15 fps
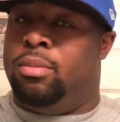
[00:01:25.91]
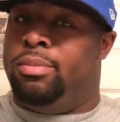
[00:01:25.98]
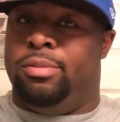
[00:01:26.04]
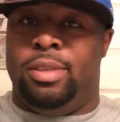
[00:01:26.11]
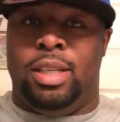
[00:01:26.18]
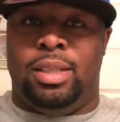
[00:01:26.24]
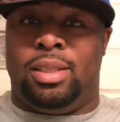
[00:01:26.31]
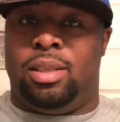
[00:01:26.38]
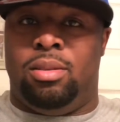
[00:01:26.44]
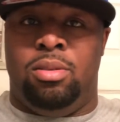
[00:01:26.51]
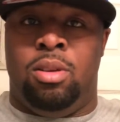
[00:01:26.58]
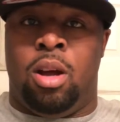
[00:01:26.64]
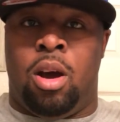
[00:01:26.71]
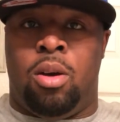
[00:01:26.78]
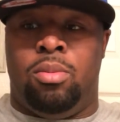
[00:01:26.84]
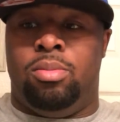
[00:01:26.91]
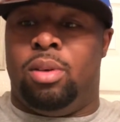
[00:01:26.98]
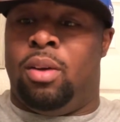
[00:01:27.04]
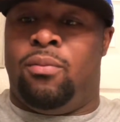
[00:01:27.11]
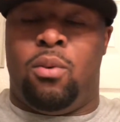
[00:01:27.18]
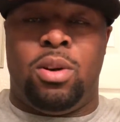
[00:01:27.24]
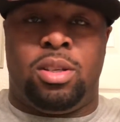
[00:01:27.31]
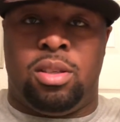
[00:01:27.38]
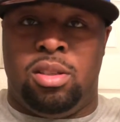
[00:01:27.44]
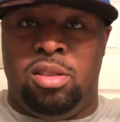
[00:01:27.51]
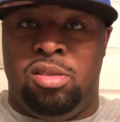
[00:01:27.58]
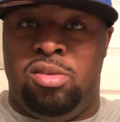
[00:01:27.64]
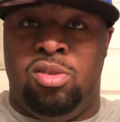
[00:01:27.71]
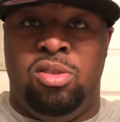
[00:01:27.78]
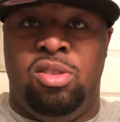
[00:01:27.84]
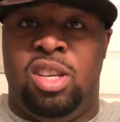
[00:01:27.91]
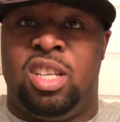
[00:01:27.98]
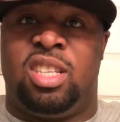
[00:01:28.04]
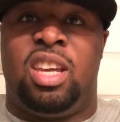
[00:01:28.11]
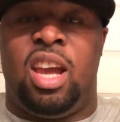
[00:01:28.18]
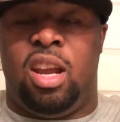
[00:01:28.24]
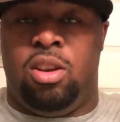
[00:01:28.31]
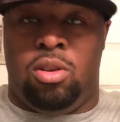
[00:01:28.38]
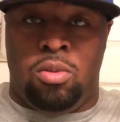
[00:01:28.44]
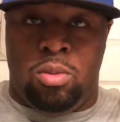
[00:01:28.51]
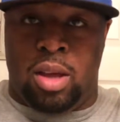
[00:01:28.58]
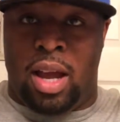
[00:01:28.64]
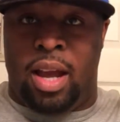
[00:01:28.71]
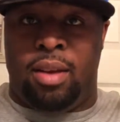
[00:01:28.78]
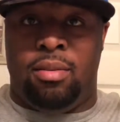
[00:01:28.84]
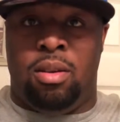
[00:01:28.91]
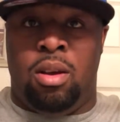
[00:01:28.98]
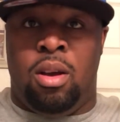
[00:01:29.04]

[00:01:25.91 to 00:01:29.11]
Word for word: which, you know, unfortunately, you just can't do that